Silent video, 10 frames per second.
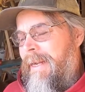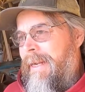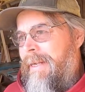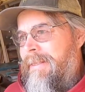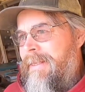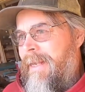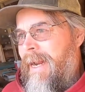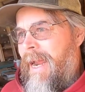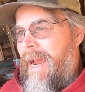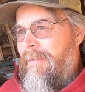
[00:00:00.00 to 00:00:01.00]
is
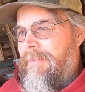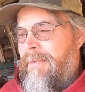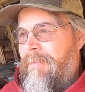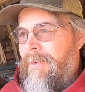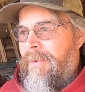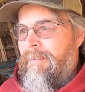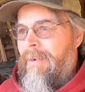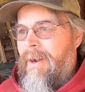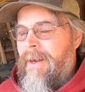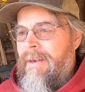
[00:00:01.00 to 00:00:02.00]
that after the brood
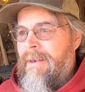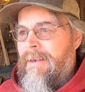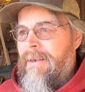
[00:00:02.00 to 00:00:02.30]
break,